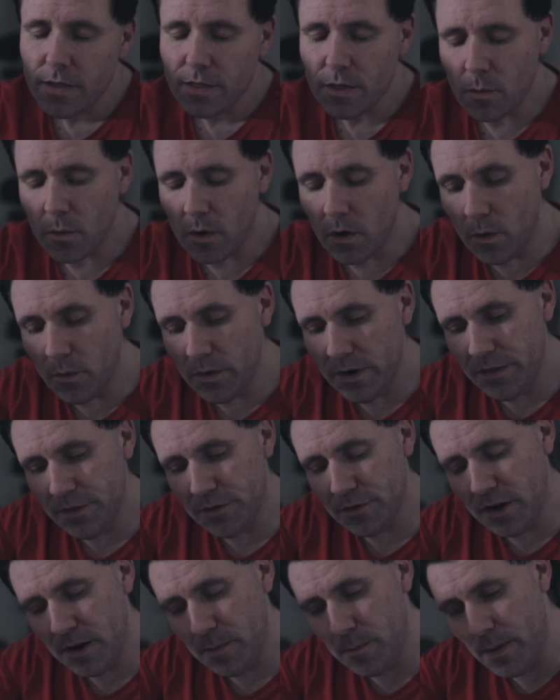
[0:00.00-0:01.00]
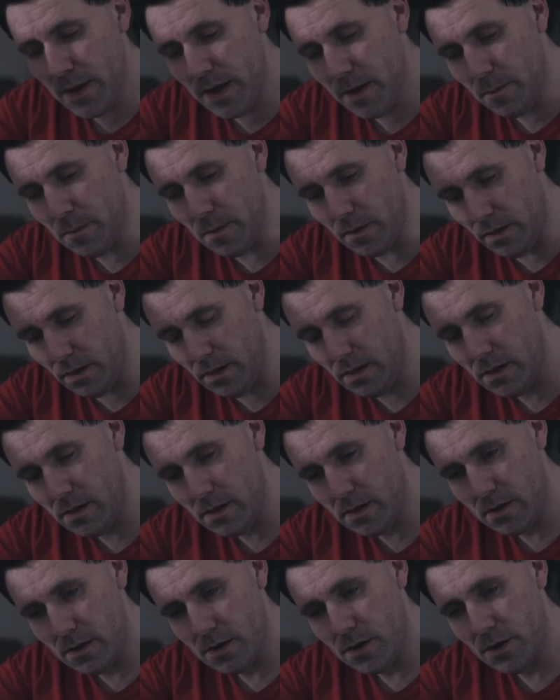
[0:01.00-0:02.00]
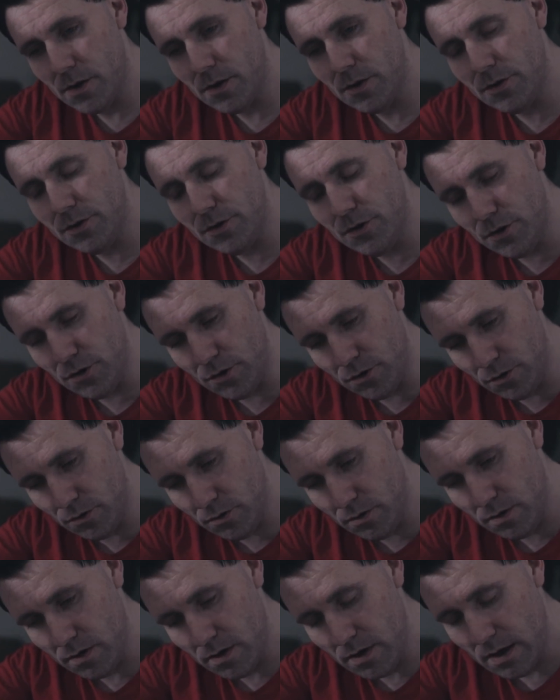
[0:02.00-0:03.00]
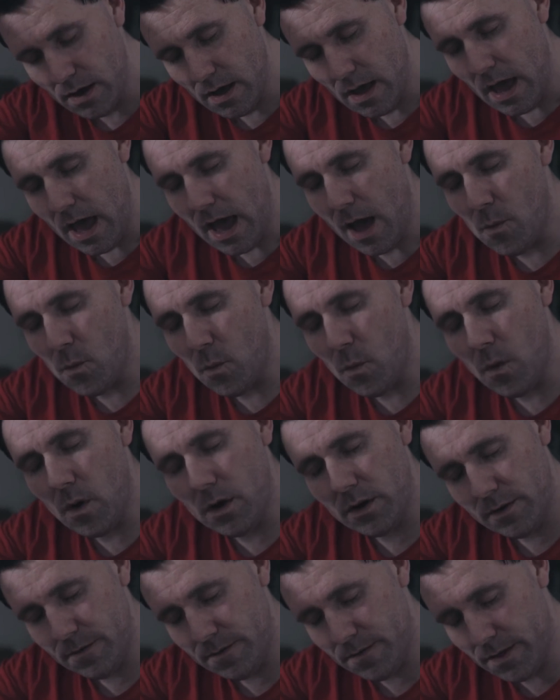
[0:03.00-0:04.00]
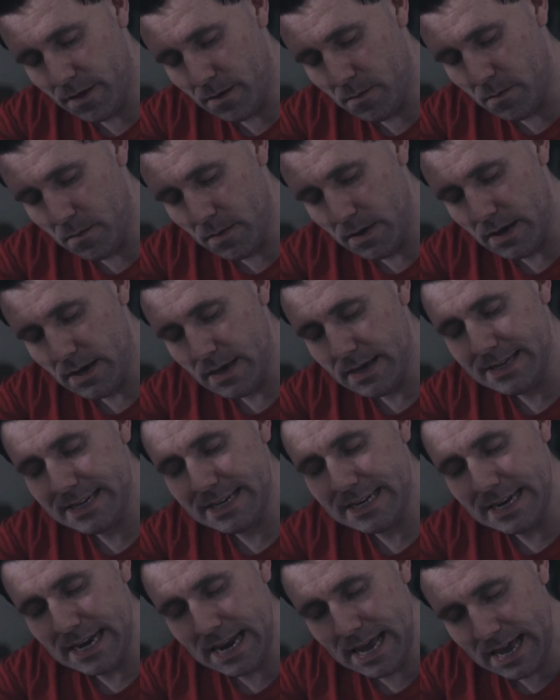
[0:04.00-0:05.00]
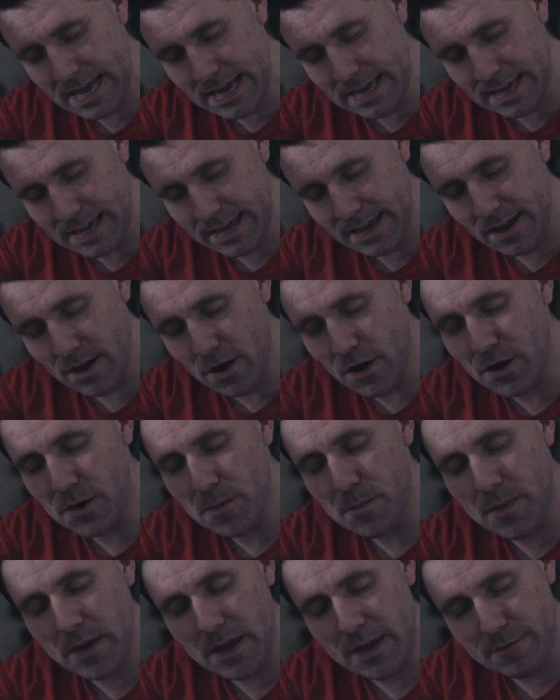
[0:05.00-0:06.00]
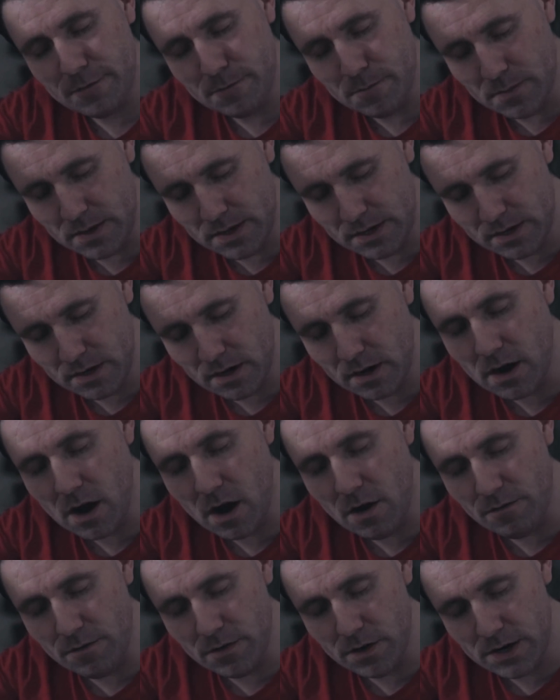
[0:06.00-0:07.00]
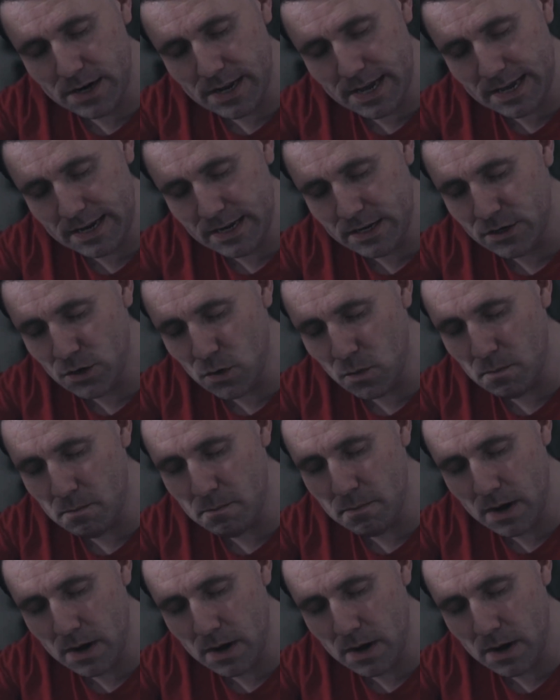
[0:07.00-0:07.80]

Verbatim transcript: There were only three people who knew, and one of them is lying on a pavement covered in his own